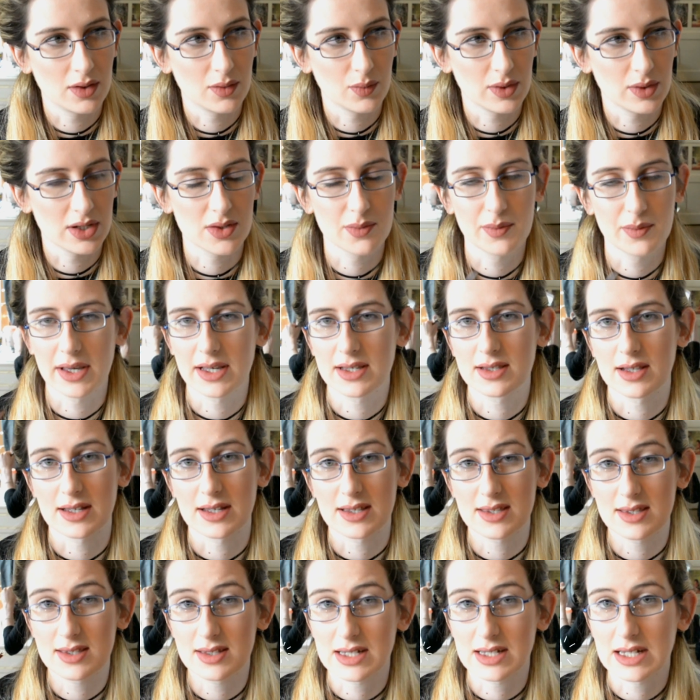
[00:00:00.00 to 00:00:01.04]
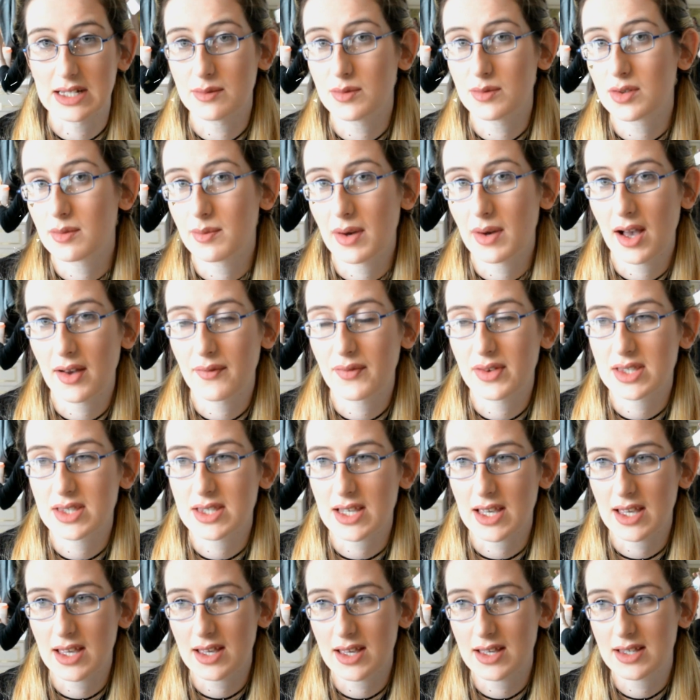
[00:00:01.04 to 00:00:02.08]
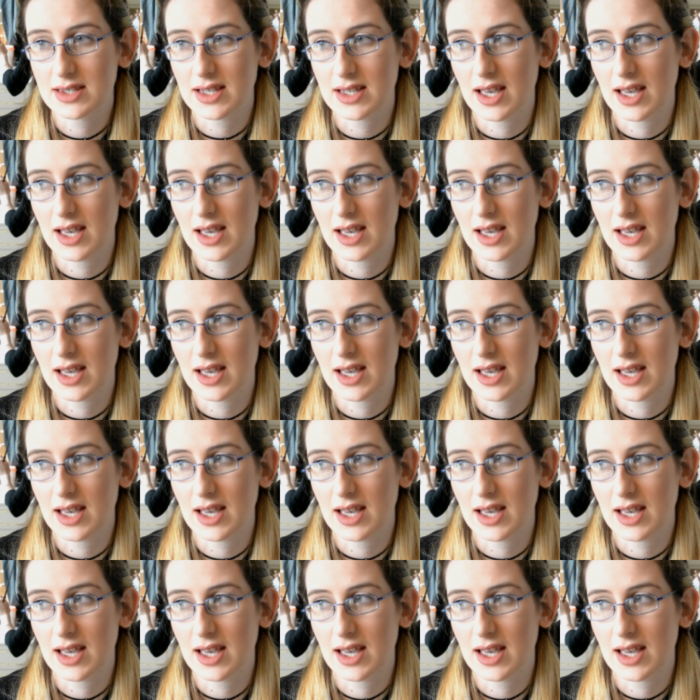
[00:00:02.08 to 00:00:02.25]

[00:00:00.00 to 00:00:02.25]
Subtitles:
which makes like steam come out of his ears,